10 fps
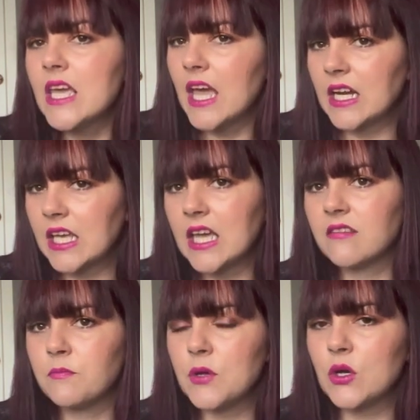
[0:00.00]
and a
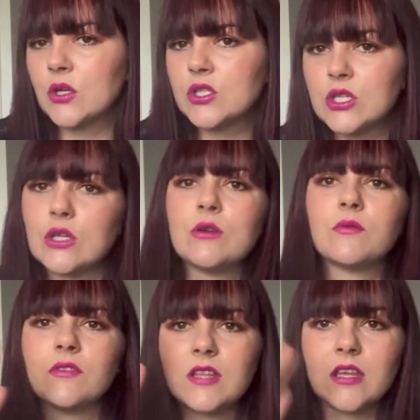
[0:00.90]
guest book to
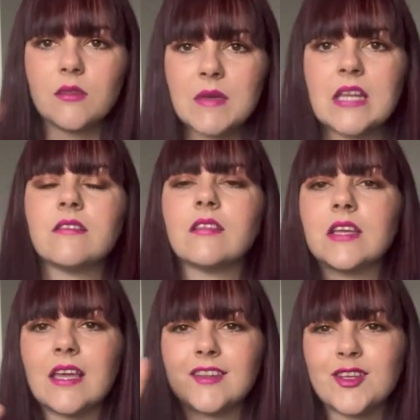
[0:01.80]
stick them in so the
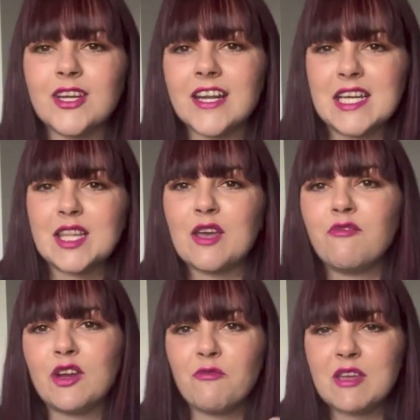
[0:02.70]
guests can take their
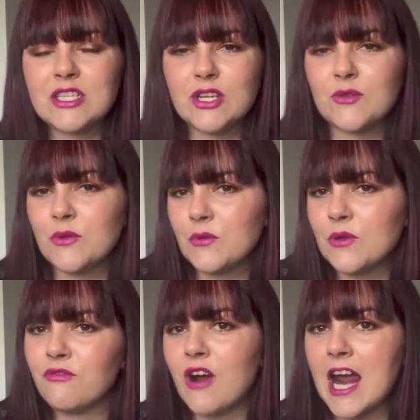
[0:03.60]
funny pictures with all
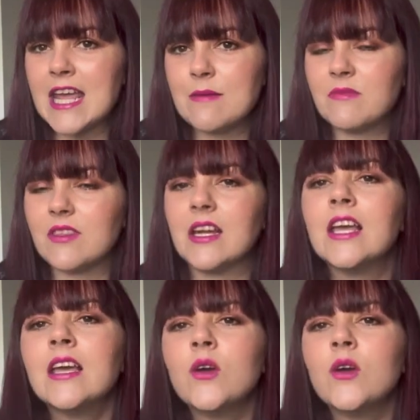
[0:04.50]
the frames, and